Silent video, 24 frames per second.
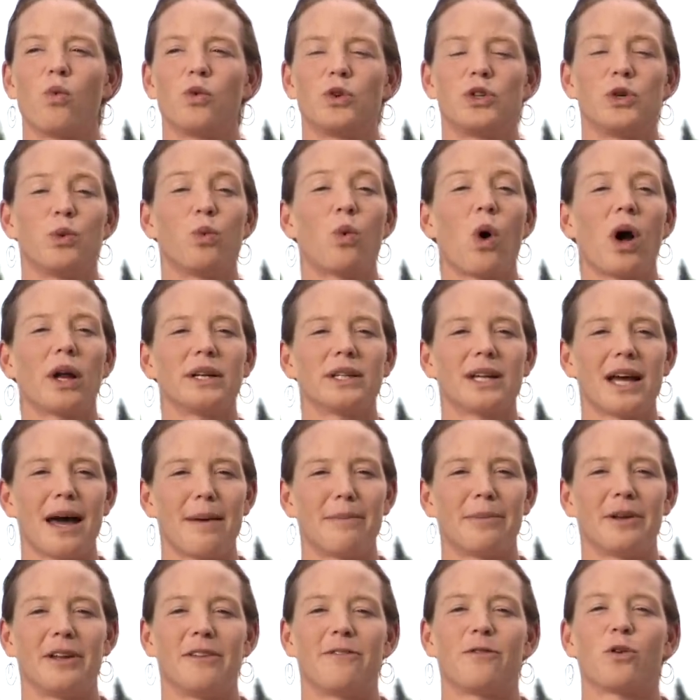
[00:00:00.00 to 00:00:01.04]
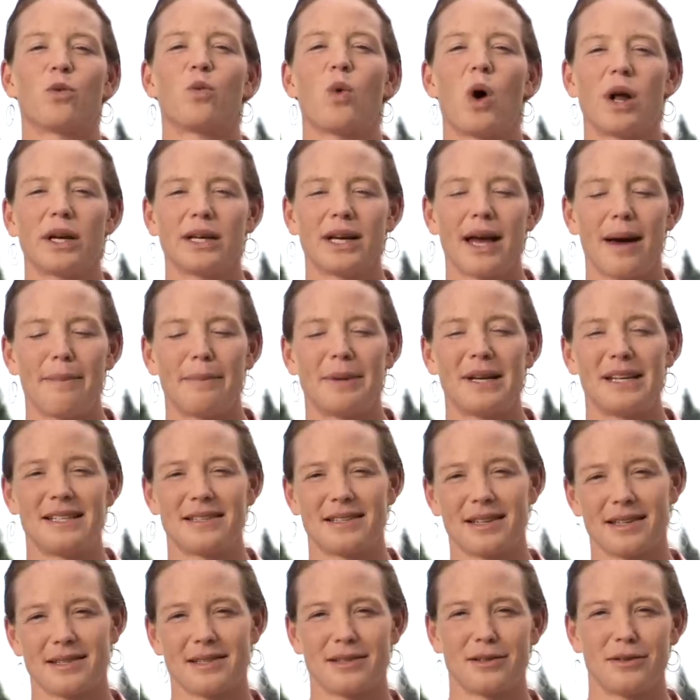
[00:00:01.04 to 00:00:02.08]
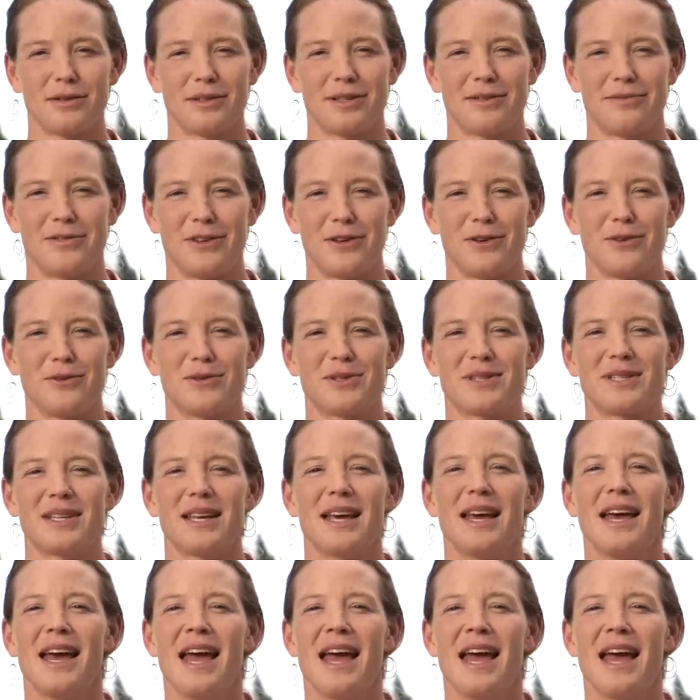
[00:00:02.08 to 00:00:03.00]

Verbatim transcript: to one company, for one company's exclusive use.